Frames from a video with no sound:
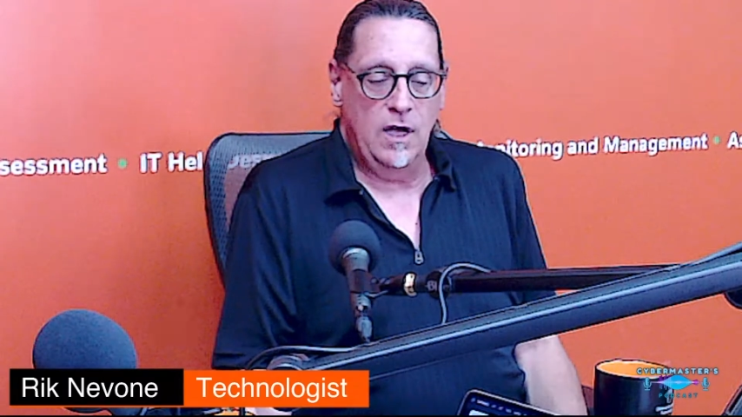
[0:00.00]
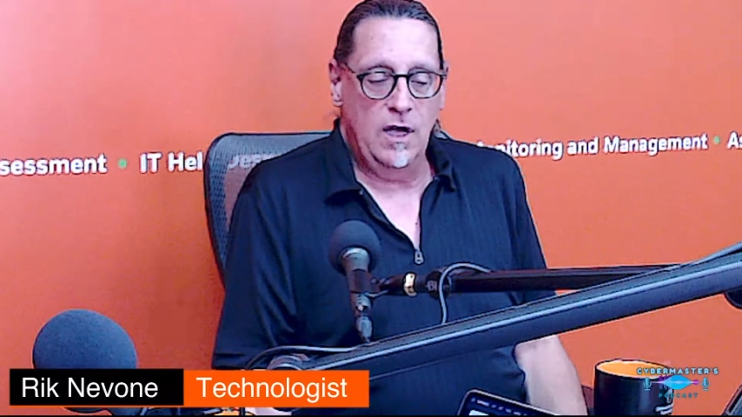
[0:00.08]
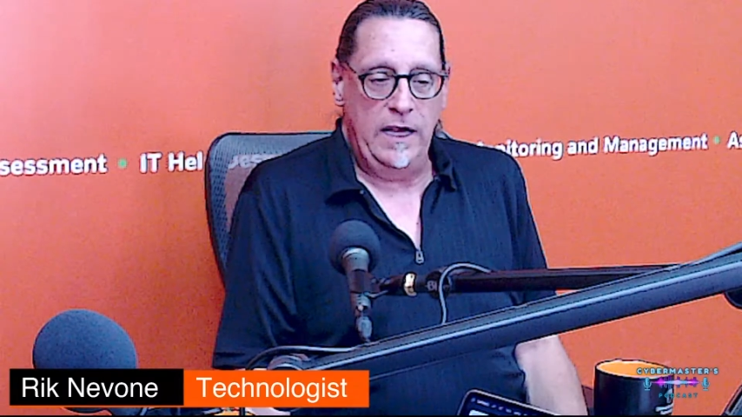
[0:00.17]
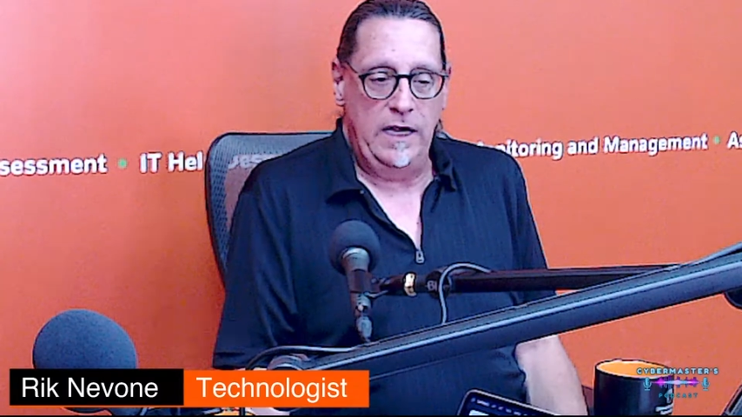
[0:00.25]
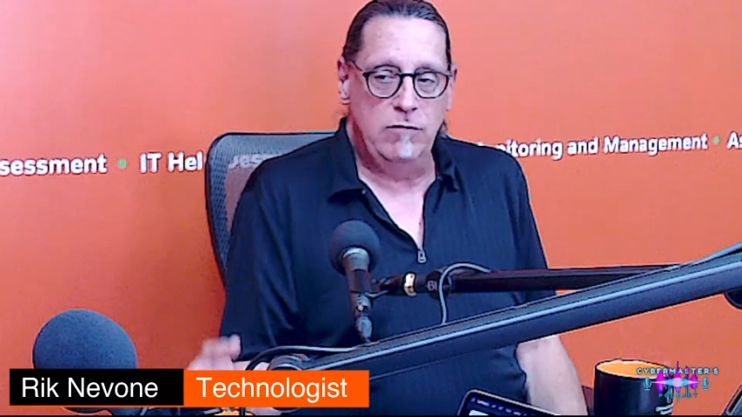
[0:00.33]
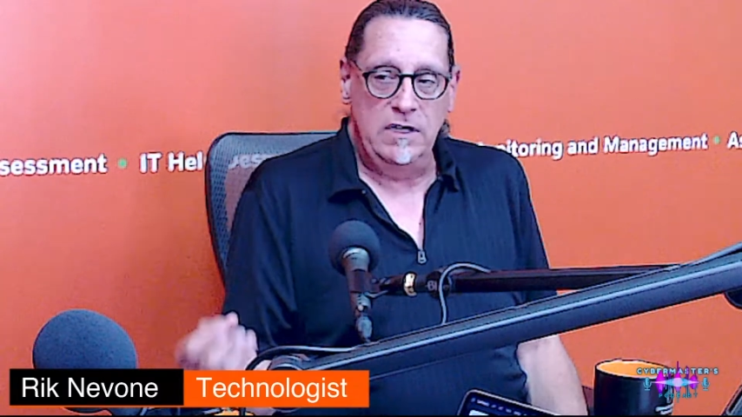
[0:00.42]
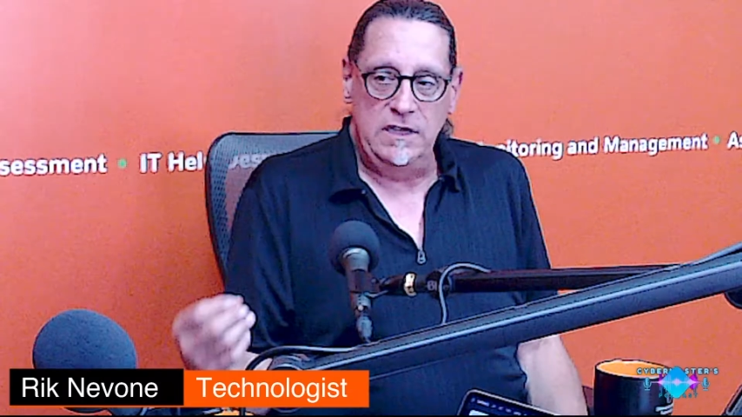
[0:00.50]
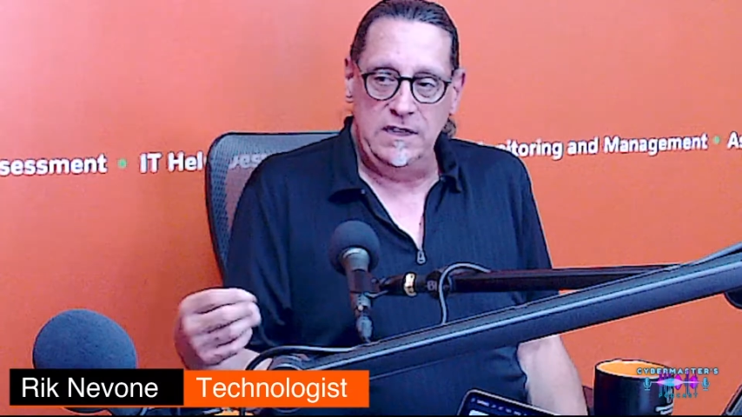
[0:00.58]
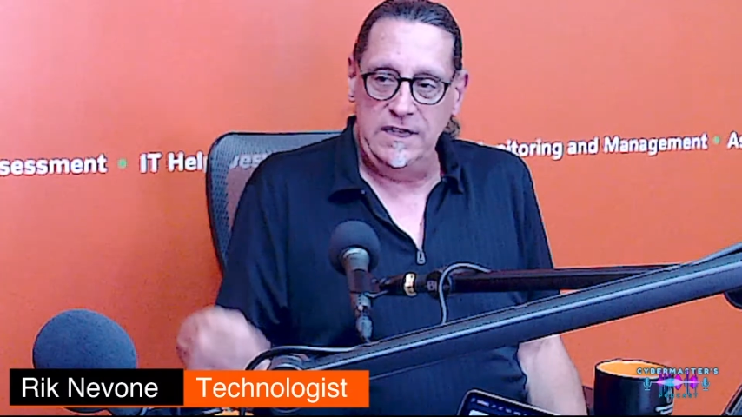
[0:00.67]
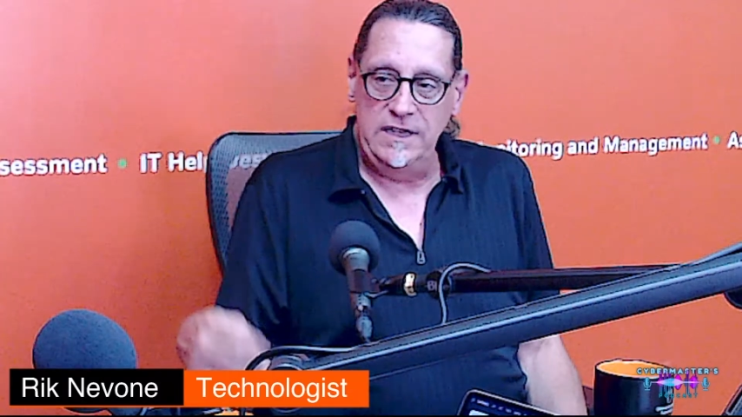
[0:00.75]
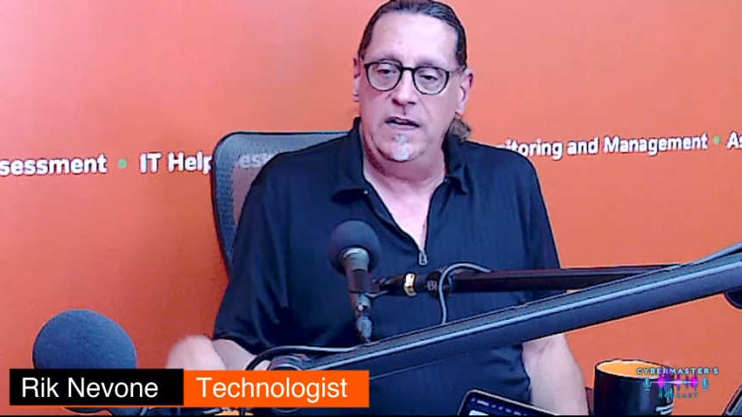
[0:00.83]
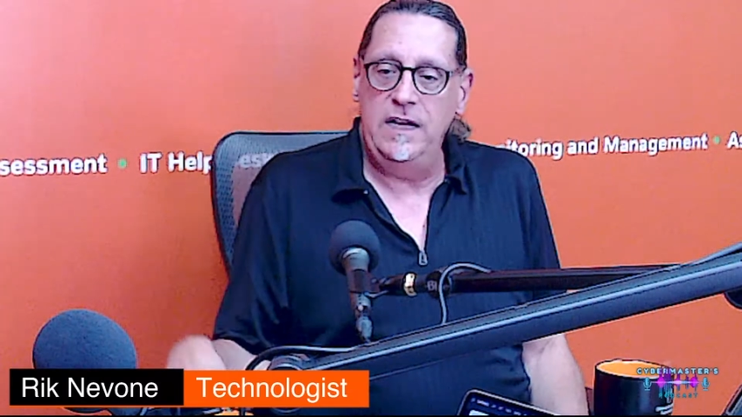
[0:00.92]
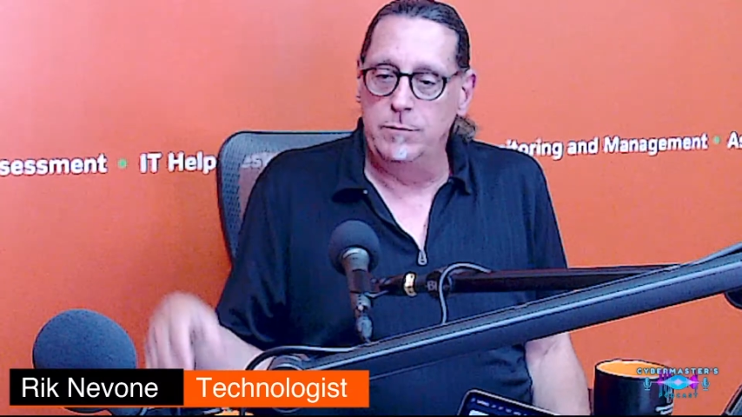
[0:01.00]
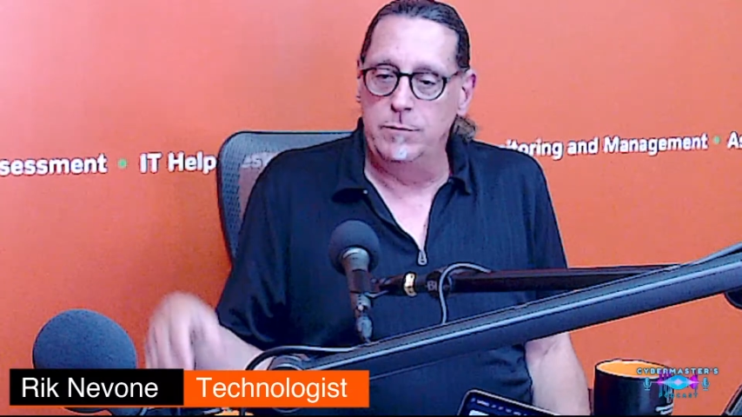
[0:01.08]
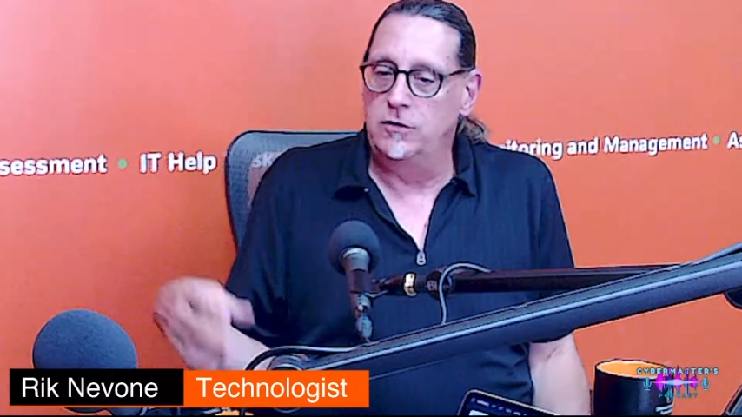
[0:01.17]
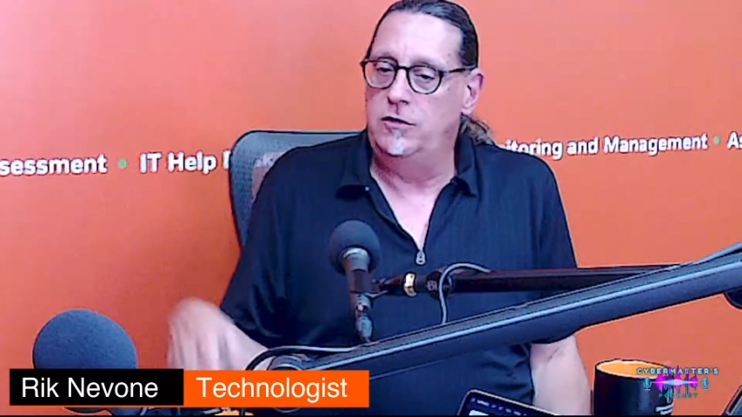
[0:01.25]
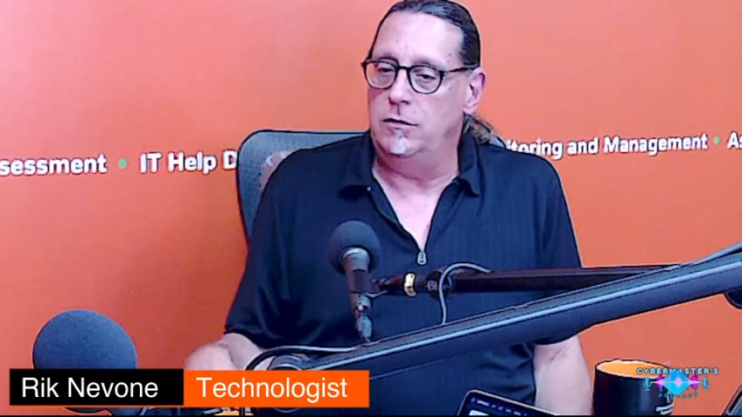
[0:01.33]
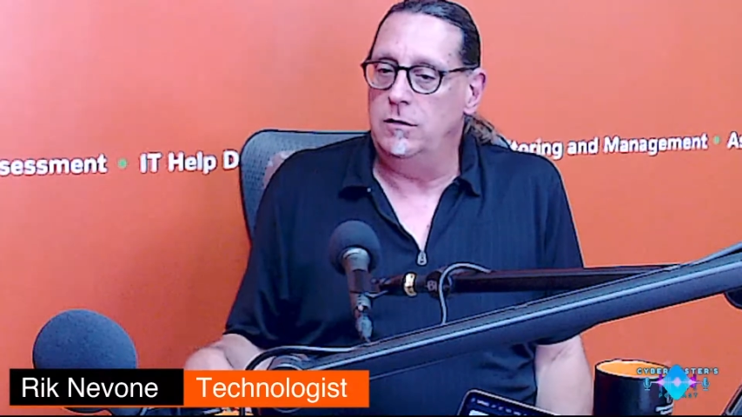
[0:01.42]
a
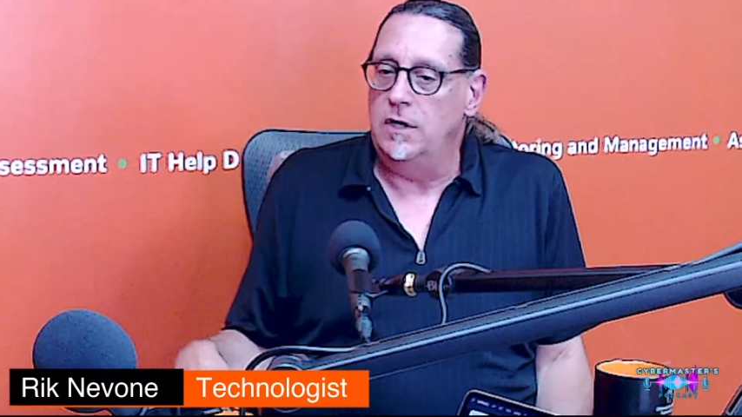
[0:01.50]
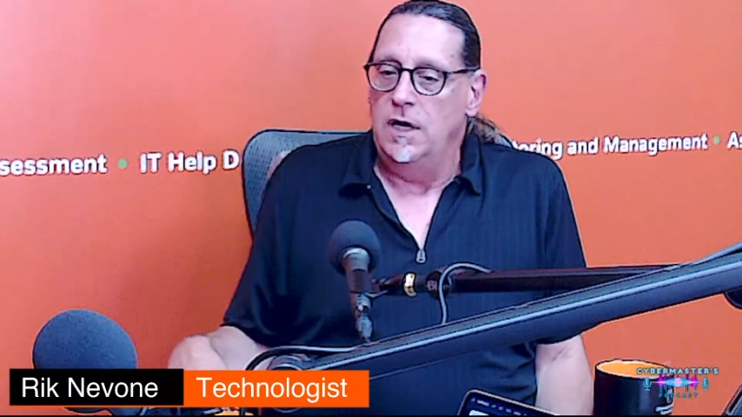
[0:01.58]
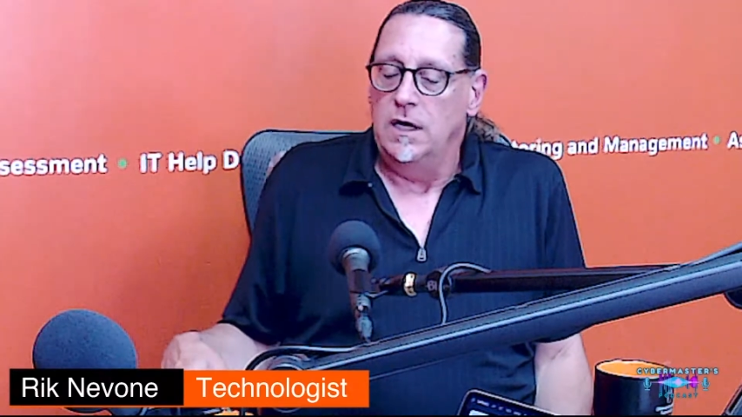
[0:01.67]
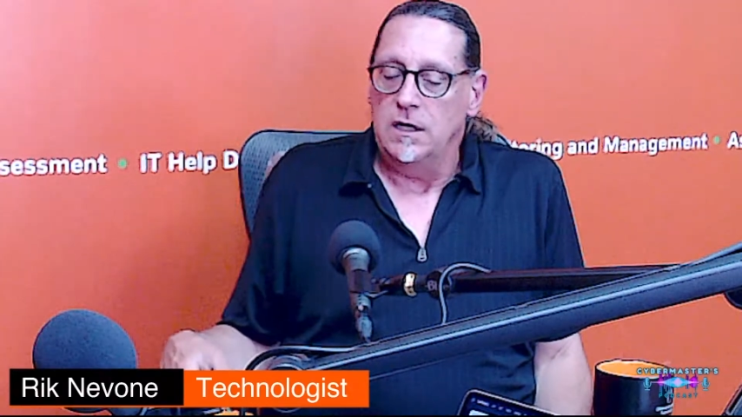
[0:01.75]
relatable dude.